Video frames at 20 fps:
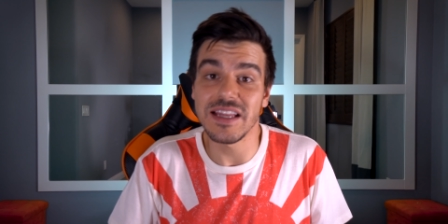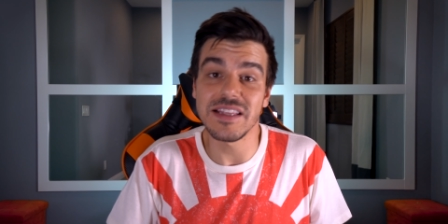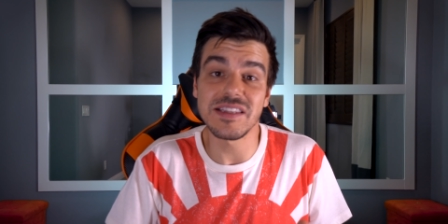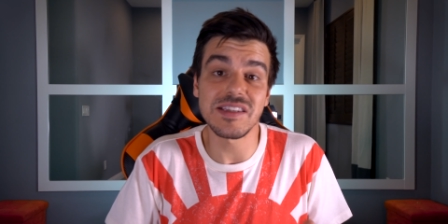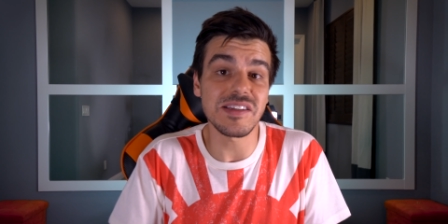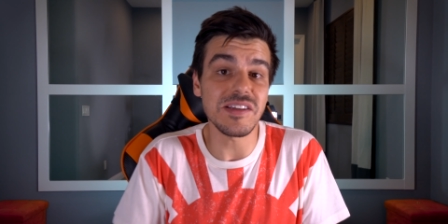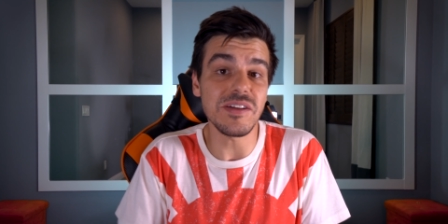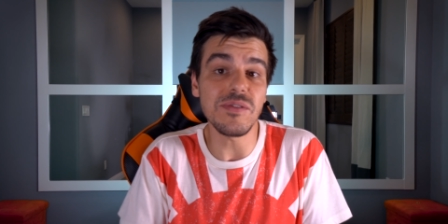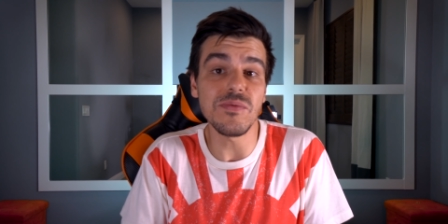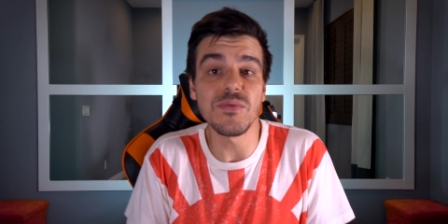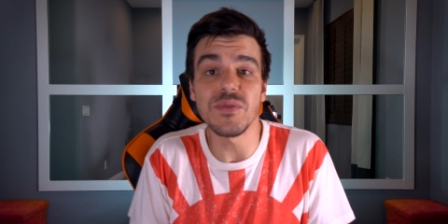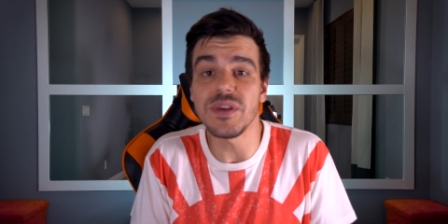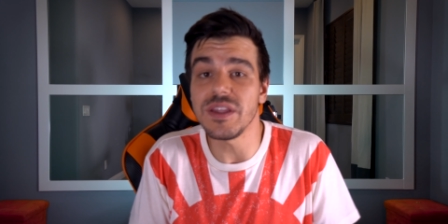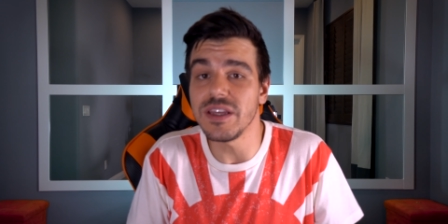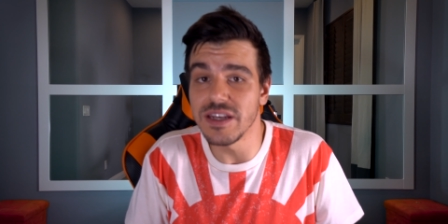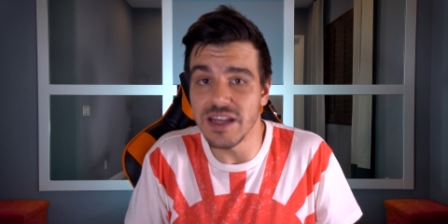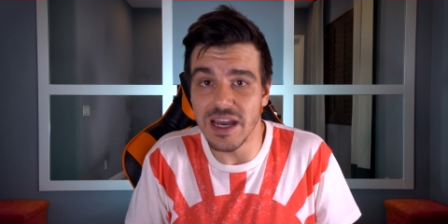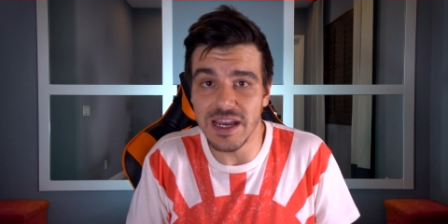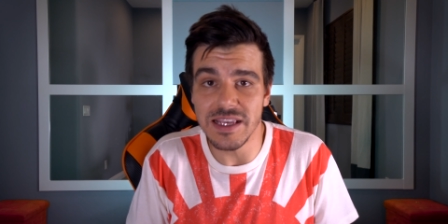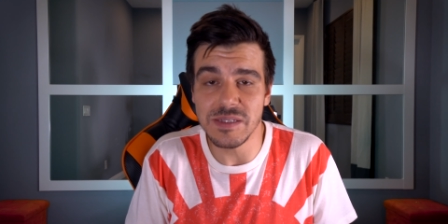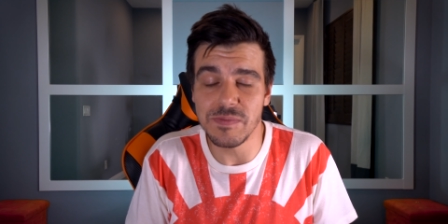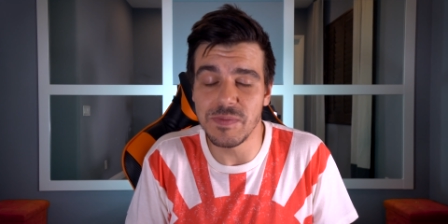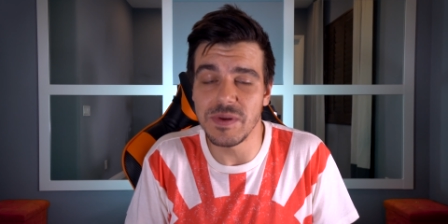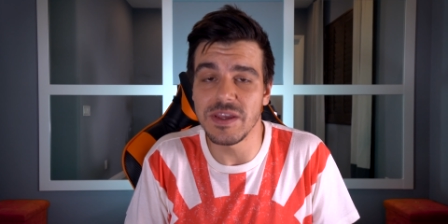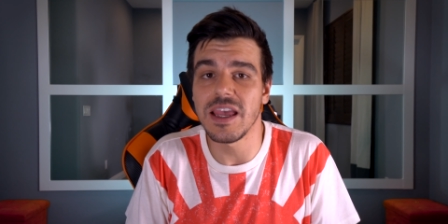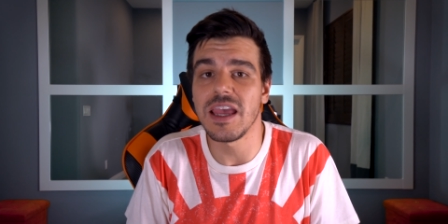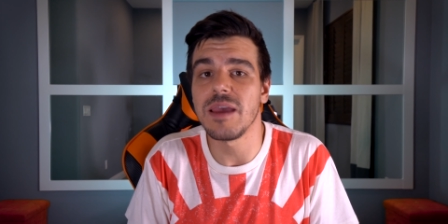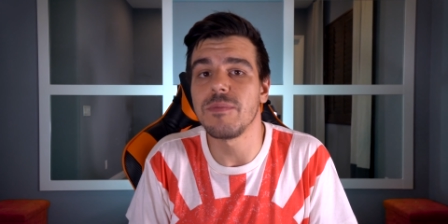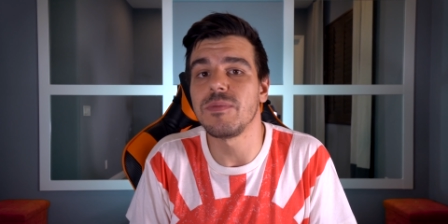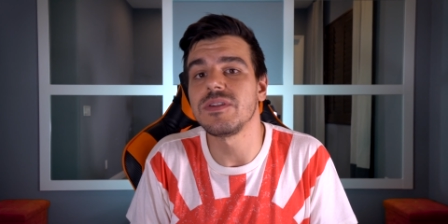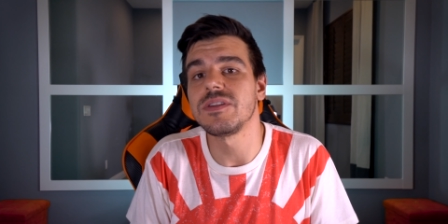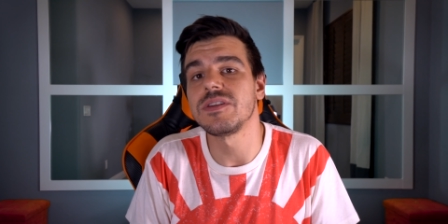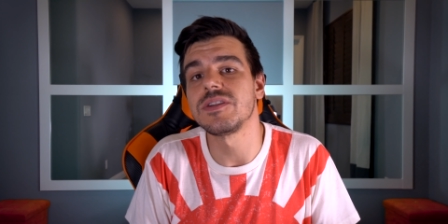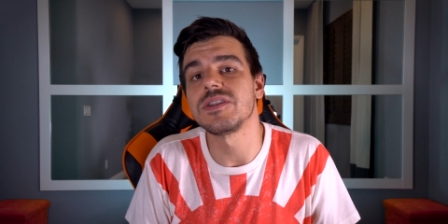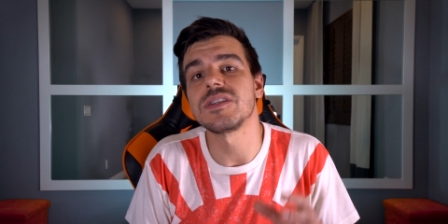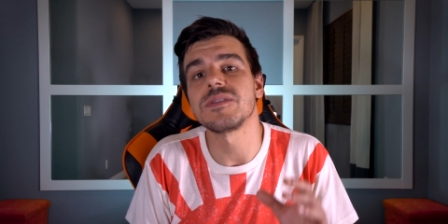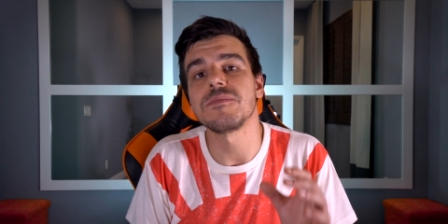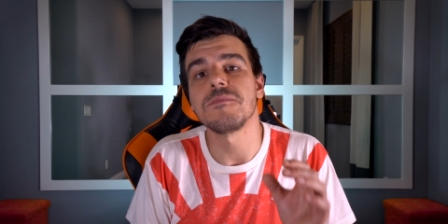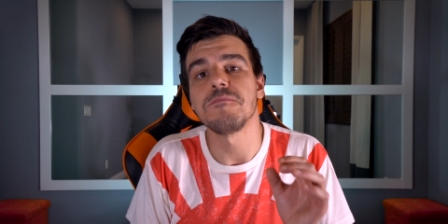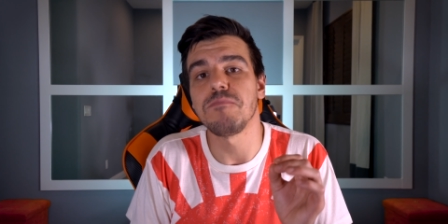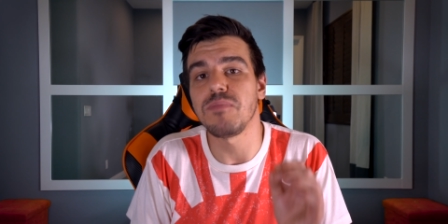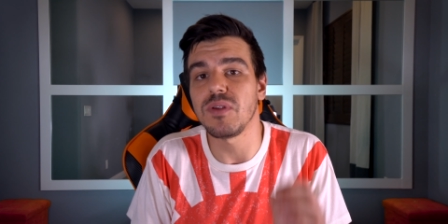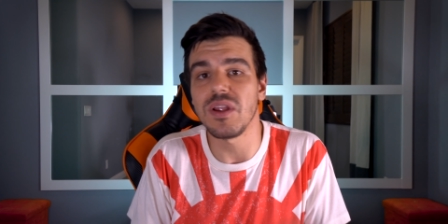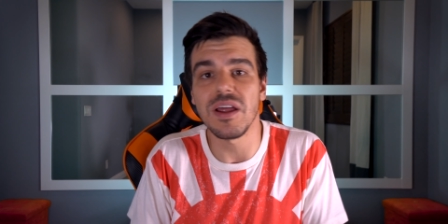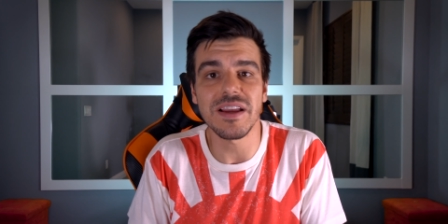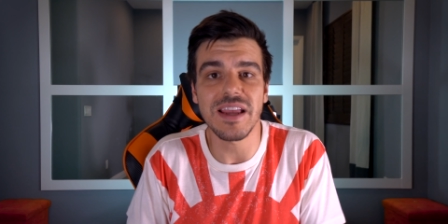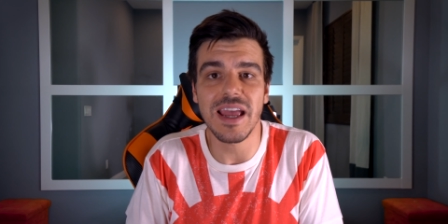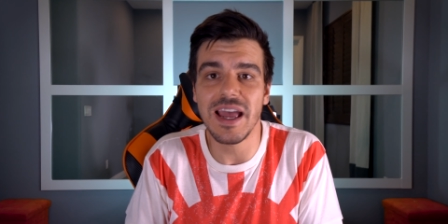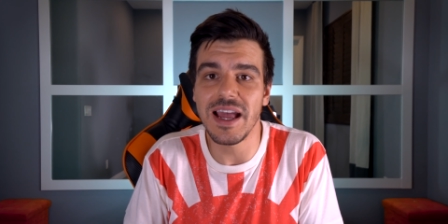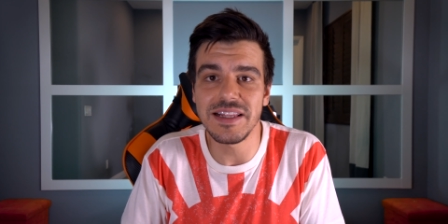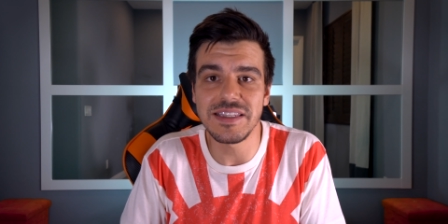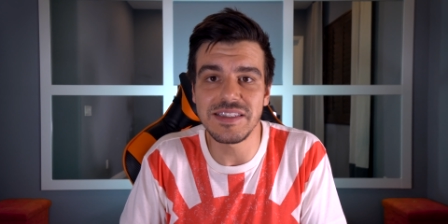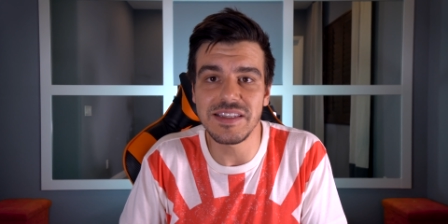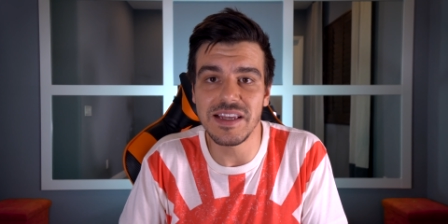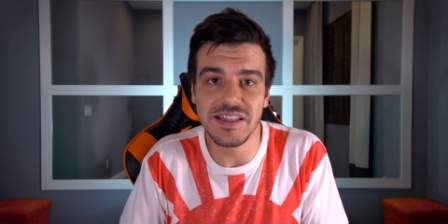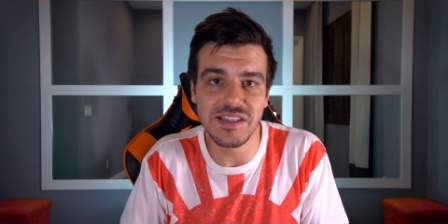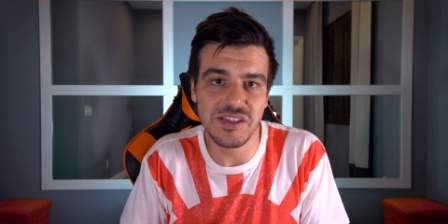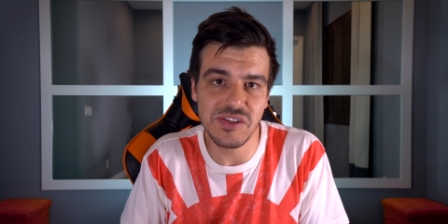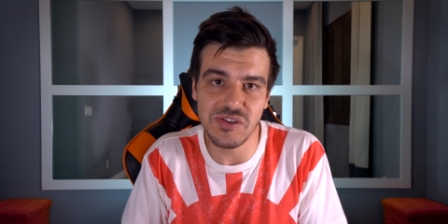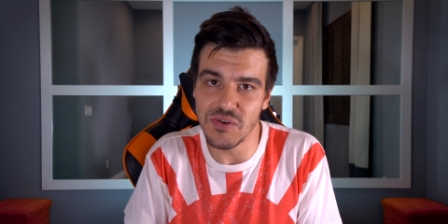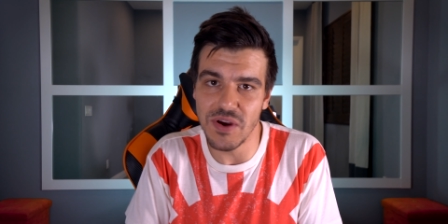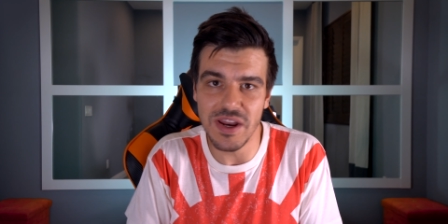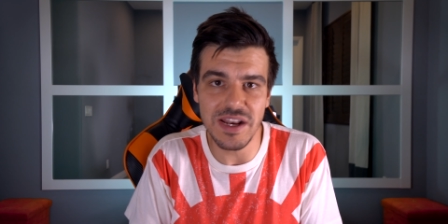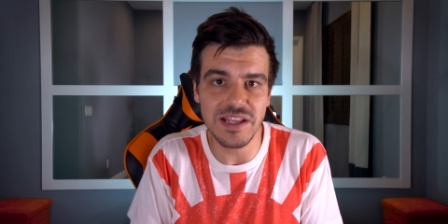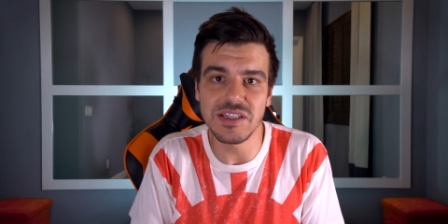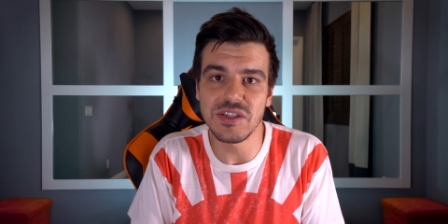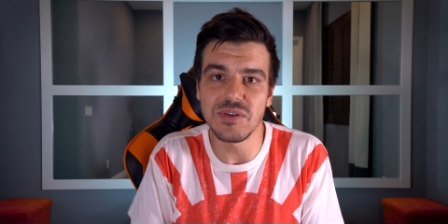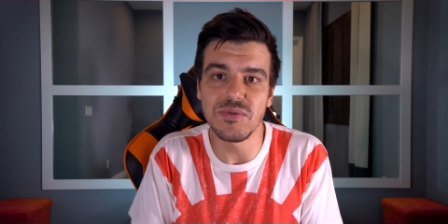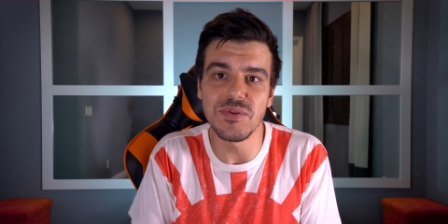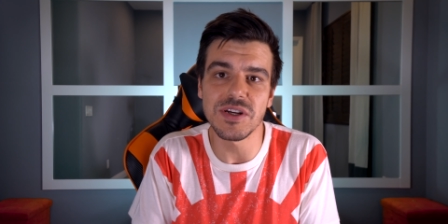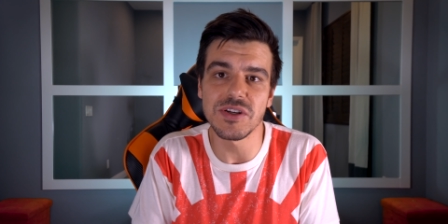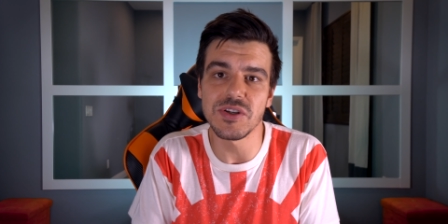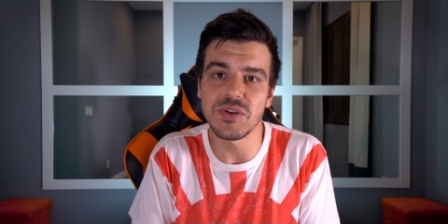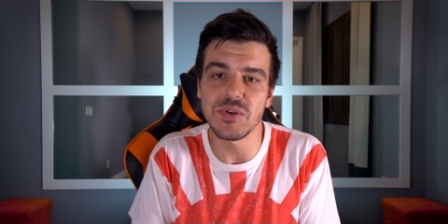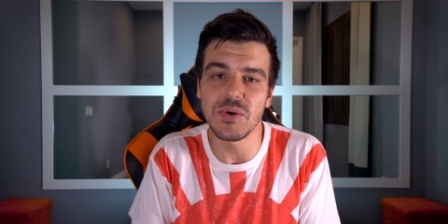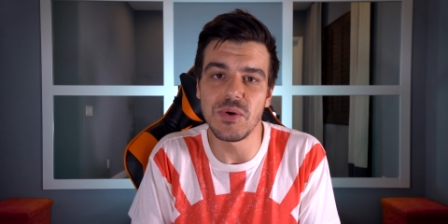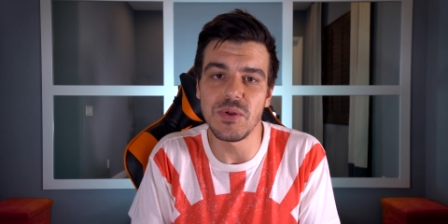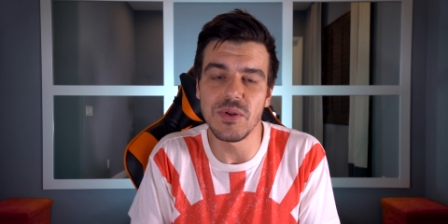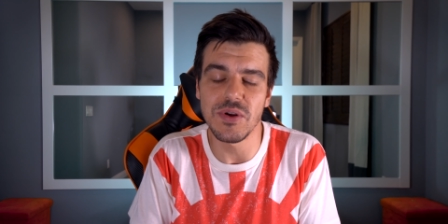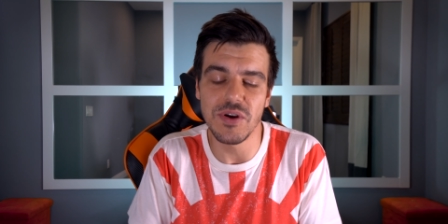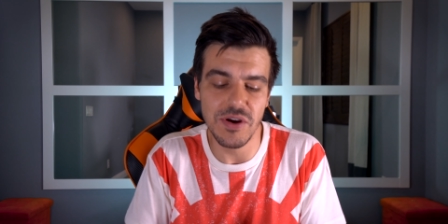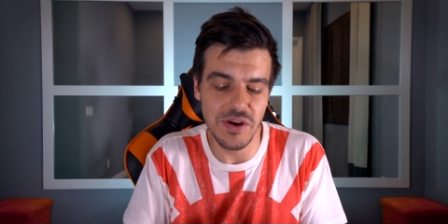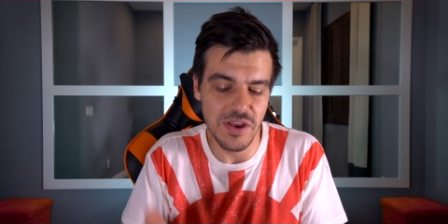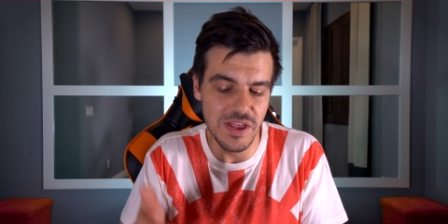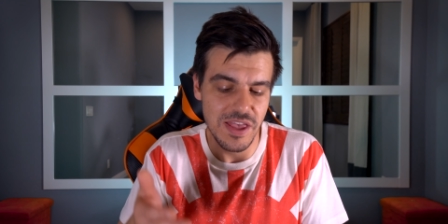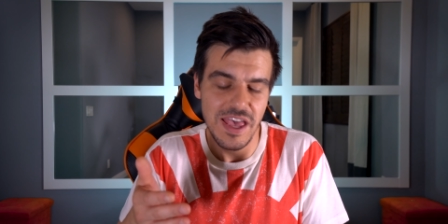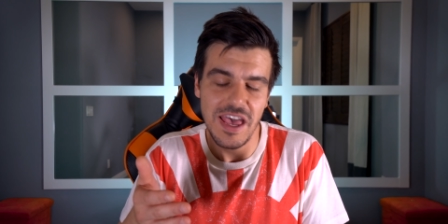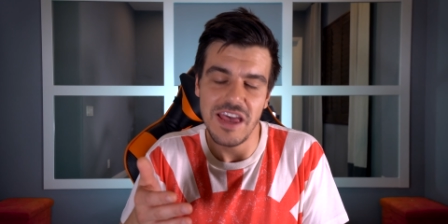it's still really nice being able to just plug a headset straight into a controller